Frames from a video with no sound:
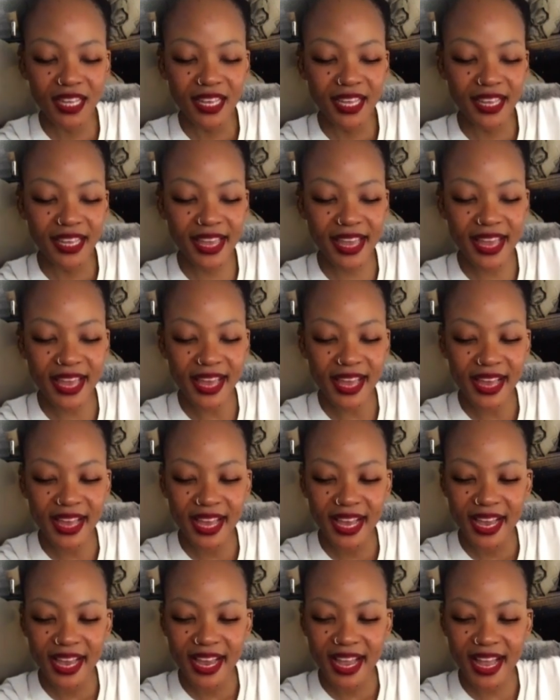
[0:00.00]
Yeah.
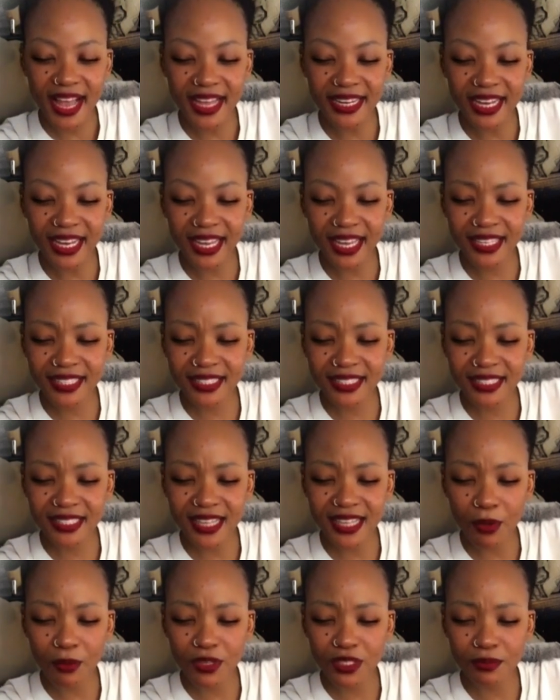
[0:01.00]
And I guess
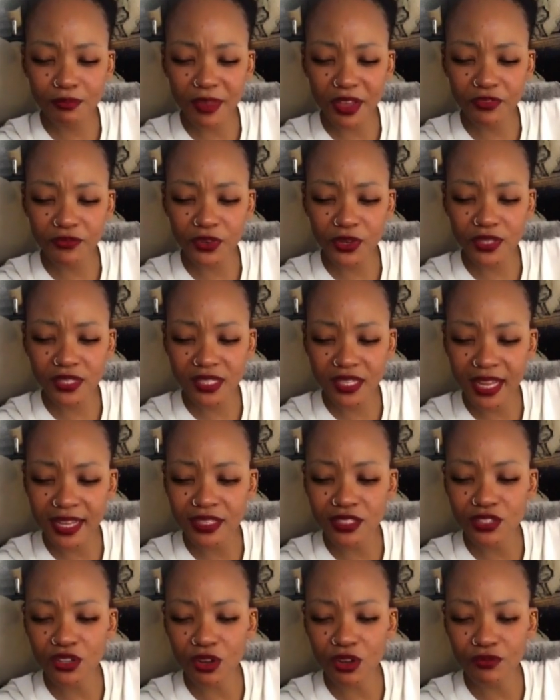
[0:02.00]
that was my first
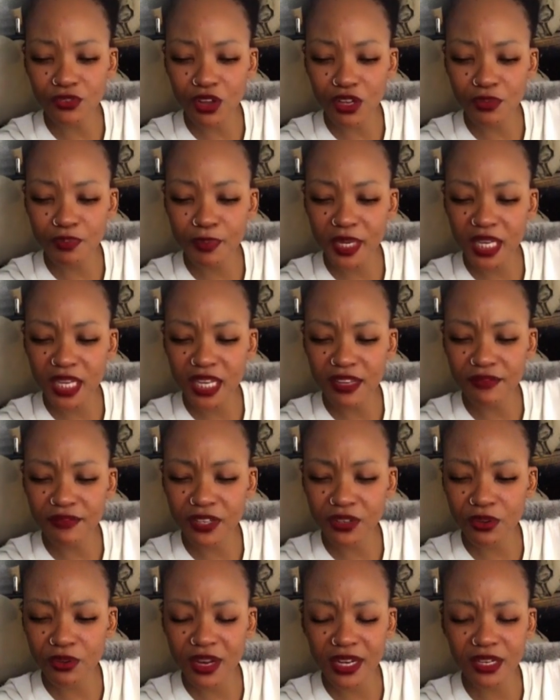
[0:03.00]
taste of not being
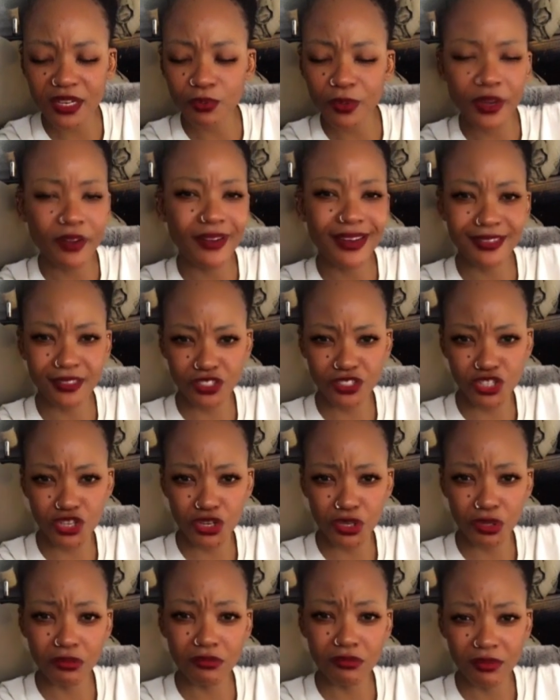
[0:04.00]
given credit where it is
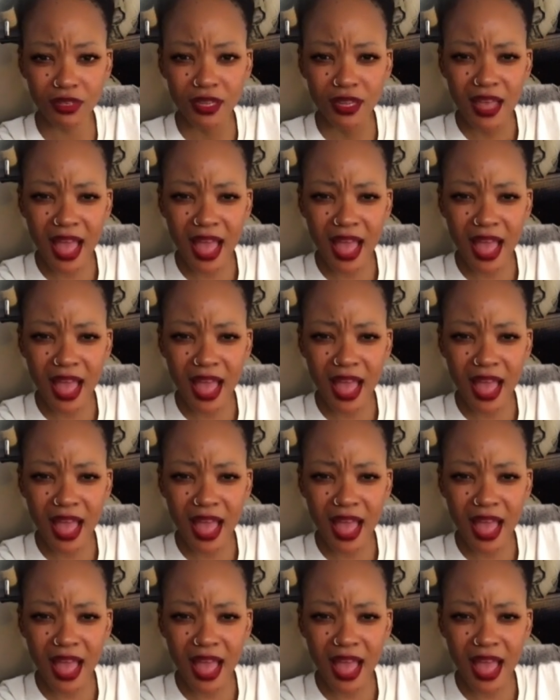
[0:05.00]
due.